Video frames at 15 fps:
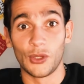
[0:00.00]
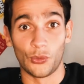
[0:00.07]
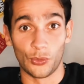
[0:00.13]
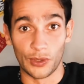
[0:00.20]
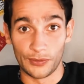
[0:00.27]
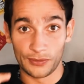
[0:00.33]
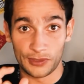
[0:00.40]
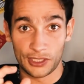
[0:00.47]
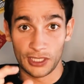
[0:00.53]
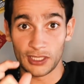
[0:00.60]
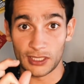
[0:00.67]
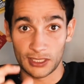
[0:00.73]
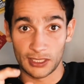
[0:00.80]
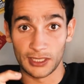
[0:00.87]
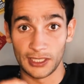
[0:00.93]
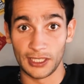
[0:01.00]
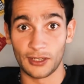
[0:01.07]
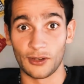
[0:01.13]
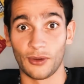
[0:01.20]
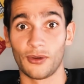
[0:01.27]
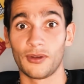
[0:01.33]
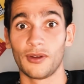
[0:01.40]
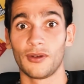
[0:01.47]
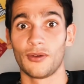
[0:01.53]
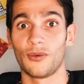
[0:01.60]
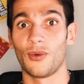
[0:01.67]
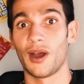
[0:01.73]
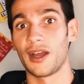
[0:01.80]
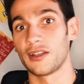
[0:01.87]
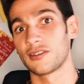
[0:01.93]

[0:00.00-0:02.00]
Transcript: with just little, right?